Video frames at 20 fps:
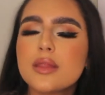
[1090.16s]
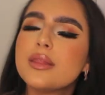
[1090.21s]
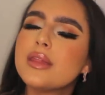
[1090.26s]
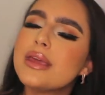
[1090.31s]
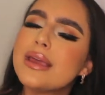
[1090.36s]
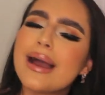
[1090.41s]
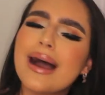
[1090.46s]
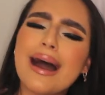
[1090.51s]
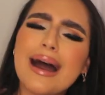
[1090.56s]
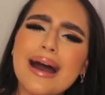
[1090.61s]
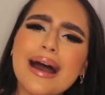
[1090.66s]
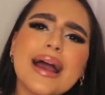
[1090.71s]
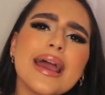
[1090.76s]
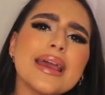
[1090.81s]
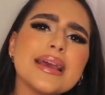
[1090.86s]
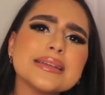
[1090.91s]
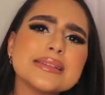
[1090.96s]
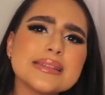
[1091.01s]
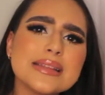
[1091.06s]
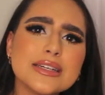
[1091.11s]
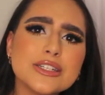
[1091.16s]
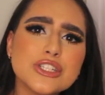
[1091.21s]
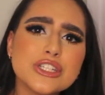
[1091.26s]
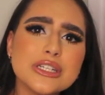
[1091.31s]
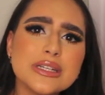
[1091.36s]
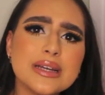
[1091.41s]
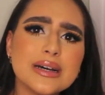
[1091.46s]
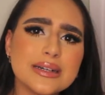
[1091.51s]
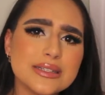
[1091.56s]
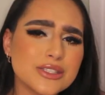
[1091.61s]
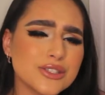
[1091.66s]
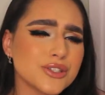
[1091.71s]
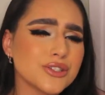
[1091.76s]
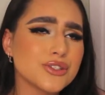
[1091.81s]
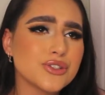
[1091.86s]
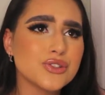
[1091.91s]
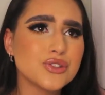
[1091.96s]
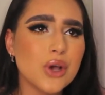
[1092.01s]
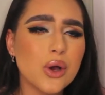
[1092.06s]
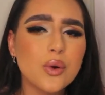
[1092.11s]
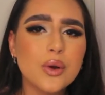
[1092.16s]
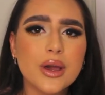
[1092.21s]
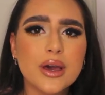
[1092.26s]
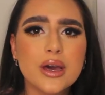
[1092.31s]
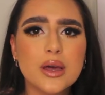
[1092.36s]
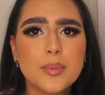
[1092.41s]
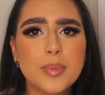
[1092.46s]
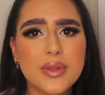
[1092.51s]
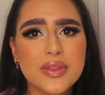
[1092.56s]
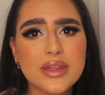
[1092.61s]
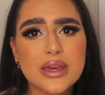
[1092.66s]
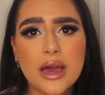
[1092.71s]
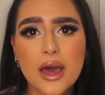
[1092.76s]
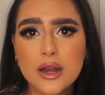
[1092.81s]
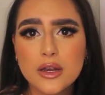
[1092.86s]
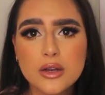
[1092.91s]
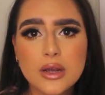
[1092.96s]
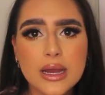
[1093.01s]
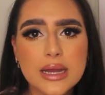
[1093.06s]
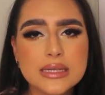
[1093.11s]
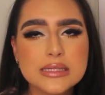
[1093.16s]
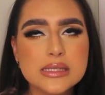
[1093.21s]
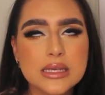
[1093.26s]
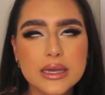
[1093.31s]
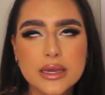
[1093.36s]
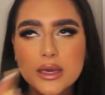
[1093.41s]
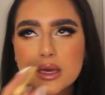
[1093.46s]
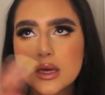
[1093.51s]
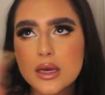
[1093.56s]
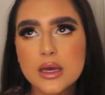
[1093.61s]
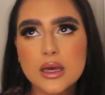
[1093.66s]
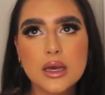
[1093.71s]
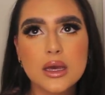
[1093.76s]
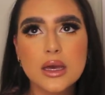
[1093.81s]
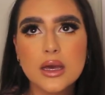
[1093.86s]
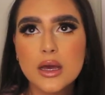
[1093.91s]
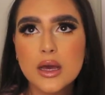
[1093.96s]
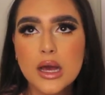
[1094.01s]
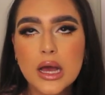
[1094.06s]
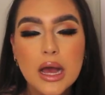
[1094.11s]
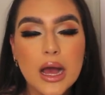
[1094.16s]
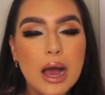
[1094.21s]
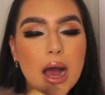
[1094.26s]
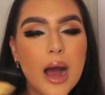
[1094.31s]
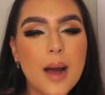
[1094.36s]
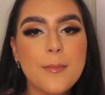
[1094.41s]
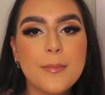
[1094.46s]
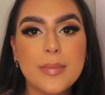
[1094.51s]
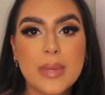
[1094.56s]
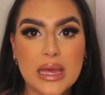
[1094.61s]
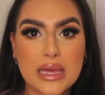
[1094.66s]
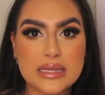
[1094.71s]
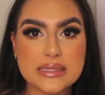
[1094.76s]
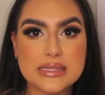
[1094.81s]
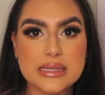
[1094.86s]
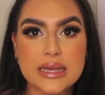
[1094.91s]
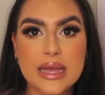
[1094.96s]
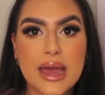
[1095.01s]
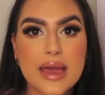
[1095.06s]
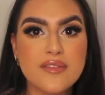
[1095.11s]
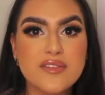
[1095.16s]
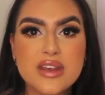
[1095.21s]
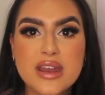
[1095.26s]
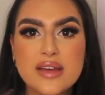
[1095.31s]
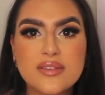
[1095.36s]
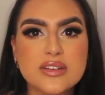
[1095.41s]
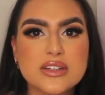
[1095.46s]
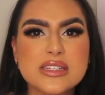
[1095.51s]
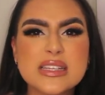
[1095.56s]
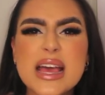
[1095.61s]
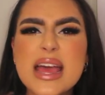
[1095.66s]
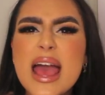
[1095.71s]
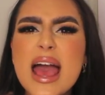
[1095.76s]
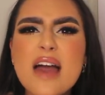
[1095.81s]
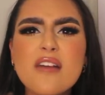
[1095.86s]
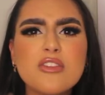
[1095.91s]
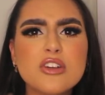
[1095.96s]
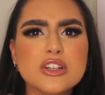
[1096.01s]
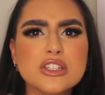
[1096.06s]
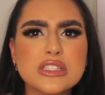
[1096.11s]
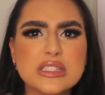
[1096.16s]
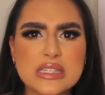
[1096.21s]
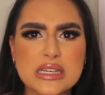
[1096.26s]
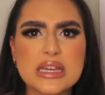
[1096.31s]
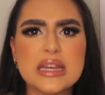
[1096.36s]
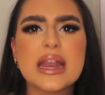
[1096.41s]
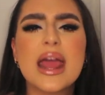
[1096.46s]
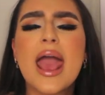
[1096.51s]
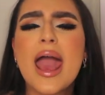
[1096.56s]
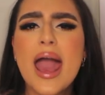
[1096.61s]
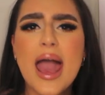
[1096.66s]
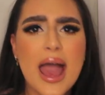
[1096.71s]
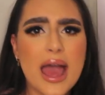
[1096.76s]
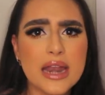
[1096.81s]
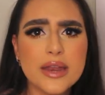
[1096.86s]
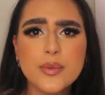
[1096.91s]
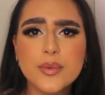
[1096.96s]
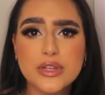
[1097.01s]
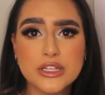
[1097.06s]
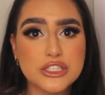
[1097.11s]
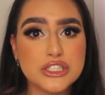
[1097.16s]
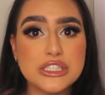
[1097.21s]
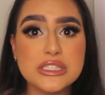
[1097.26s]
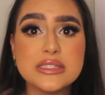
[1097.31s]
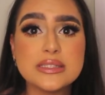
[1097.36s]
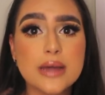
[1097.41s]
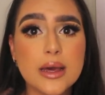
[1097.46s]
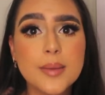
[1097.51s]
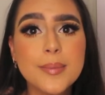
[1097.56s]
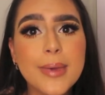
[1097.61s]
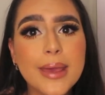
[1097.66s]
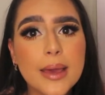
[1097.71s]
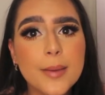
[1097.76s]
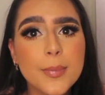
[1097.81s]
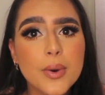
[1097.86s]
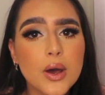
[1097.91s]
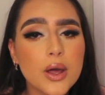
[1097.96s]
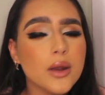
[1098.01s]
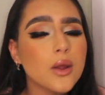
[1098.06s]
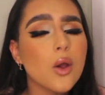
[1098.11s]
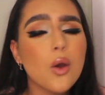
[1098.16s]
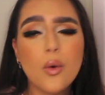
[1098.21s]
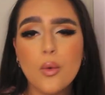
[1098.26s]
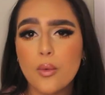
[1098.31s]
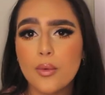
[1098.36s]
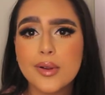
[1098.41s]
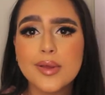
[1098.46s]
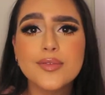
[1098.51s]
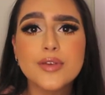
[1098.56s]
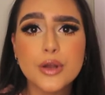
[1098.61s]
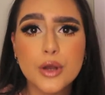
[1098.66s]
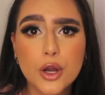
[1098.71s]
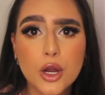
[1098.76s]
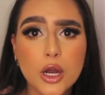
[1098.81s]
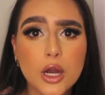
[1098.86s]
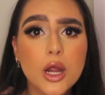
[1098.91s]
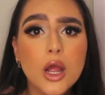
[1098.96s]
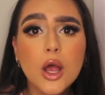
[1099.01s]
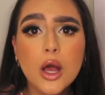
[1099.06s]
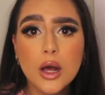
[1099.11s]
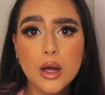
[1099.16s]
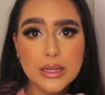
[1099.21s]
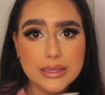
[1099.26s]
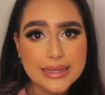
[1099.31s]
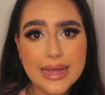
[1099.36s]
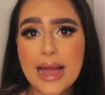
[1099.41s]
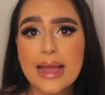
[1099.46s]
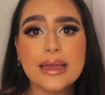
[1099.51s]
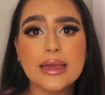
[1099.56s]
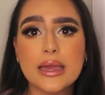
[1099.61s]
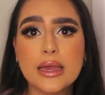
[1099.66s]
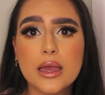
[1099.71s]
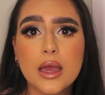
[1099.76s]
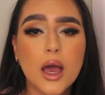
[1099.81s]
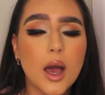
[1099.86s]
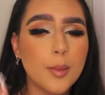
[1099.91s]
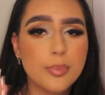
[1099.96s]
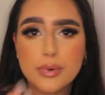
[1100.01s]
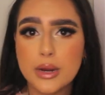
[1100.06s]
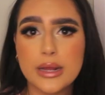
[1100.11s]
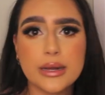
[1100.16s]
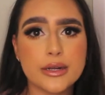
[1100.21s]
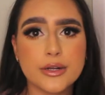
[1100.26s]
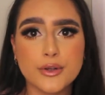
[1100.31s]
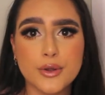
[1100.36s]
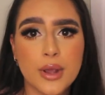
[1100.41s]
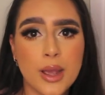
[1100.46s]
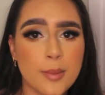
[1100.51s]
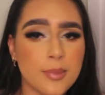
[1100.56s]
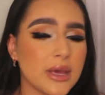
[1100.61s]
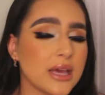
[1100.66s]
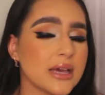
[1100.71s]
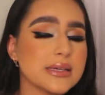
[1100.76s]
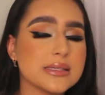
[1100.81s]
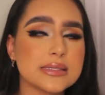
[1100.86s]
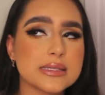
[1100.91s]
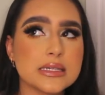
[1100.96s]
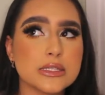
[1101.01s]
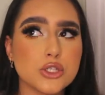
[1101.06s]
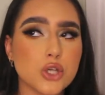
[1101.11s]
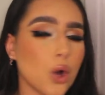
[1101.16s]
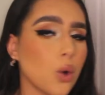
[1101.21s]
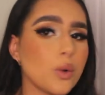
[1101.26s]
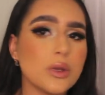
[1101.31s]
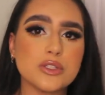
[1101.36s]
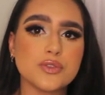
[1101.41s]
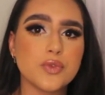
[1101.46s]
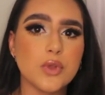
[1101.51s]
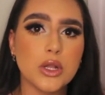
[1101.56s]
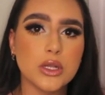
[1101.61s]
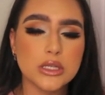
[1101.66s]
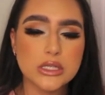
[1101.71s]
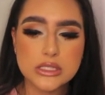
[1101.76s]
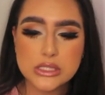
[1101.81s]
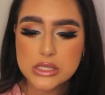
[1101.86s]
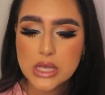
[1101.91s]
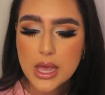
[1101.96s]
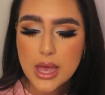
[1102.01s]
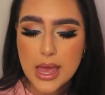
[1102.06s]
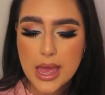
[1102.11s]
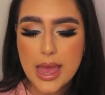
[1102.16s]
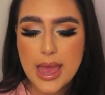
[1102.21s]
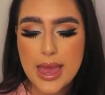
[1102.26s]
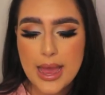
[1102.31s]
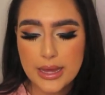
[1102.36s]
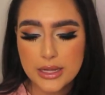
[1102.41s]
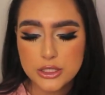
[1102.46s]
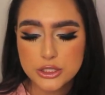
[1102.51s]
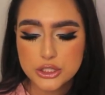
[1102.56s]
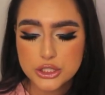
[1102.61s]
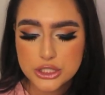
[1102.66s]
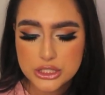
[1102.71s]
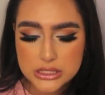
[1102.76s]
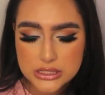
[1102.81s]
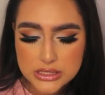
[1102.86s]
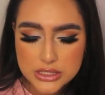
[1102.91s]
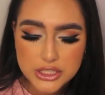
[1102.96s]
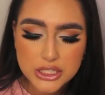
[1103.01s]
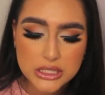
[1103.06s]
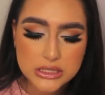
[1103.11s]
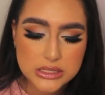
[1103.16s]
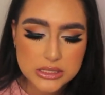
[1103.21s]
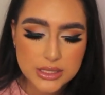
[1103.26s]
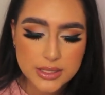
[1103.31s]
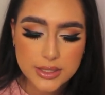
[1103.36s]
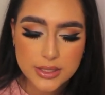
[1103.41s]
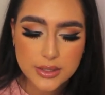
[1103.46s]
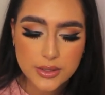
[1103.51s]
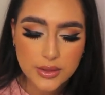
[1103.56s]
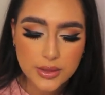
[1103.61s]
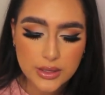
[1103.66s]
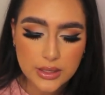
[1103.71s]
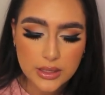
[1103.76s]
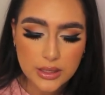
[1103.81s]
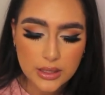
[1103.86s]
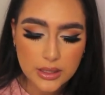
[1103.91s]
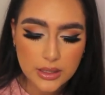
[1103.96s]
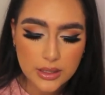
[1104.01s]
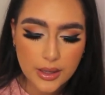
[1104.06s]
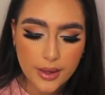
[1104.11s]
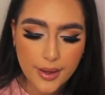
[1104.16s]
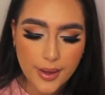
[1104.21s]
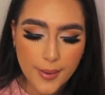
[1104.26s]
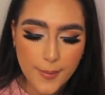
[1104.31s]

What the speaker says: the eyes that she does are so good, but the under eyes, like, amazing. I've never ever seen anyone that she's done makeup on, or even her, lacking a bright under eye because it's always flawless. And she suggested the